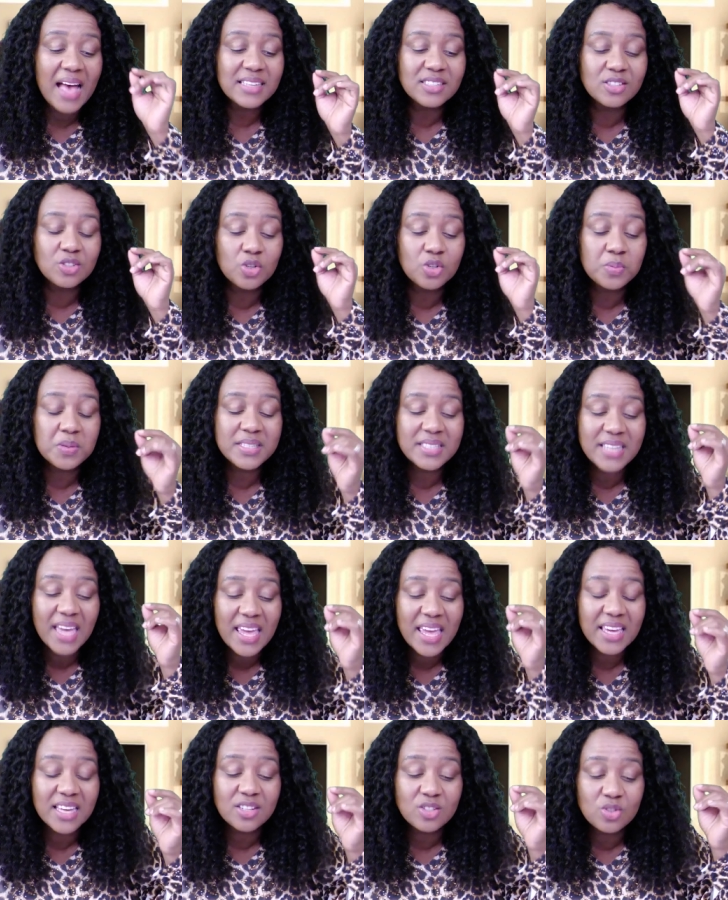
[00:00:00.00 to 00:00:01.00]
ask to be
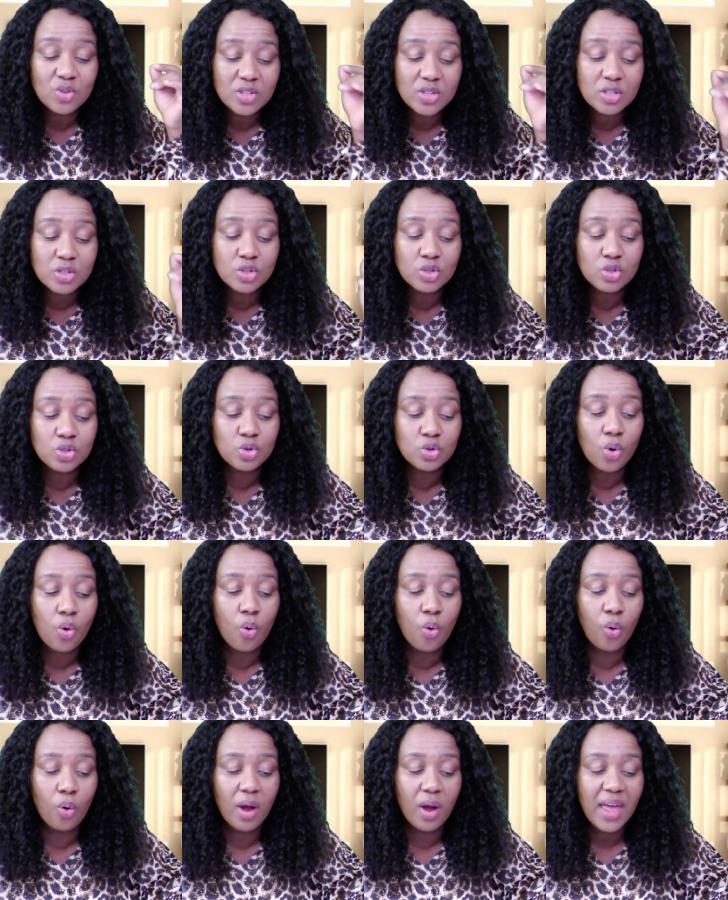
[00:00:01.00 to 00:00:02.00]
taken to the
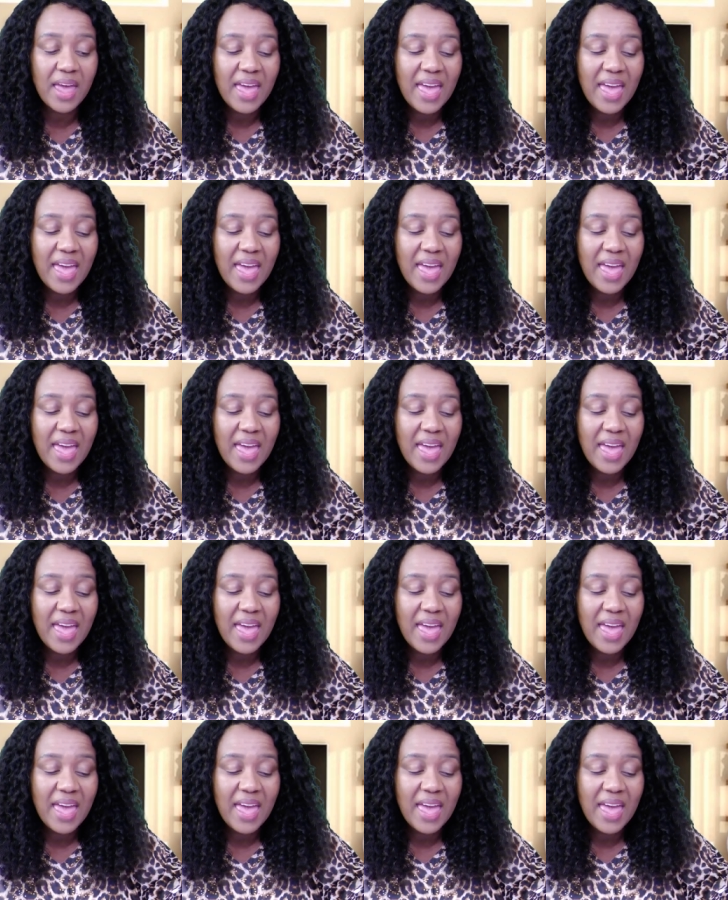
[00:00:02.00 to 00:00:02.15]
store.